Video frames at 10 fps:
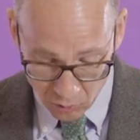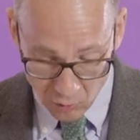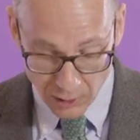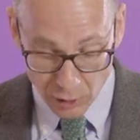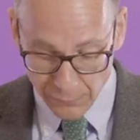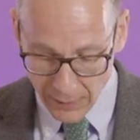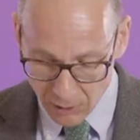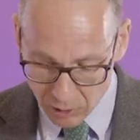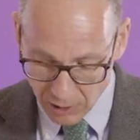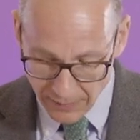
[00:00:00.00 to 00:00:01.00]
rich
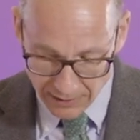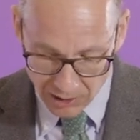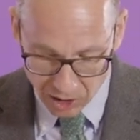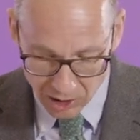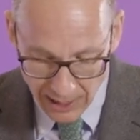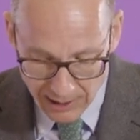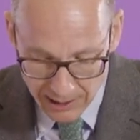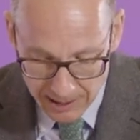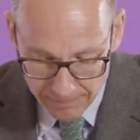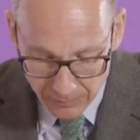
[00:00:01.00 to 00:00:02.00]
fields of
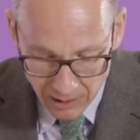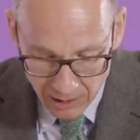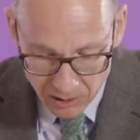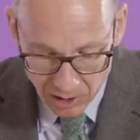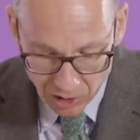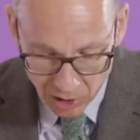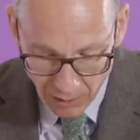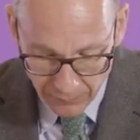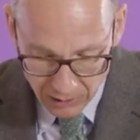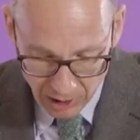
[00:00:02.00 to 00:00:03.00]
understanding to
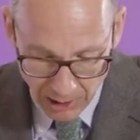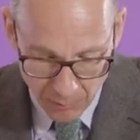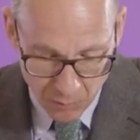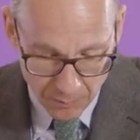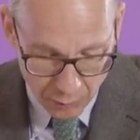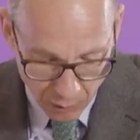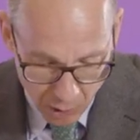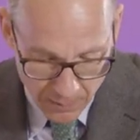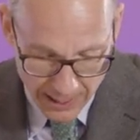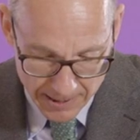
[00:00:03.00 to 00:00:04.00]
surface-level
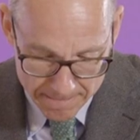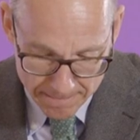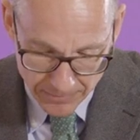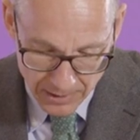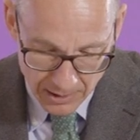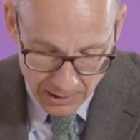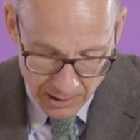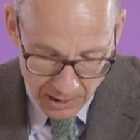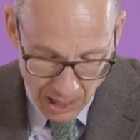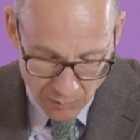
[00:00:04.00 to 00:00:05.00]
probing,
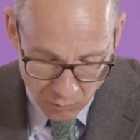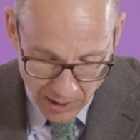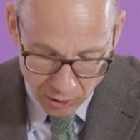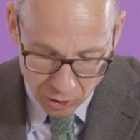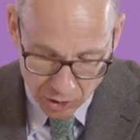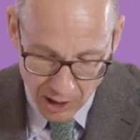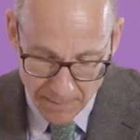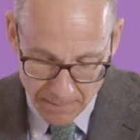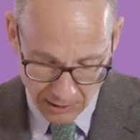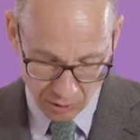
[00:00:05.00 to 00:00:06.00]
and rich
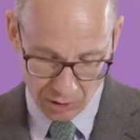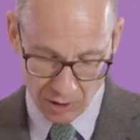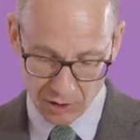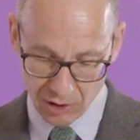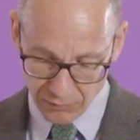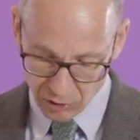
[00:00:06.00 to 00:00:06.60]
dimensions of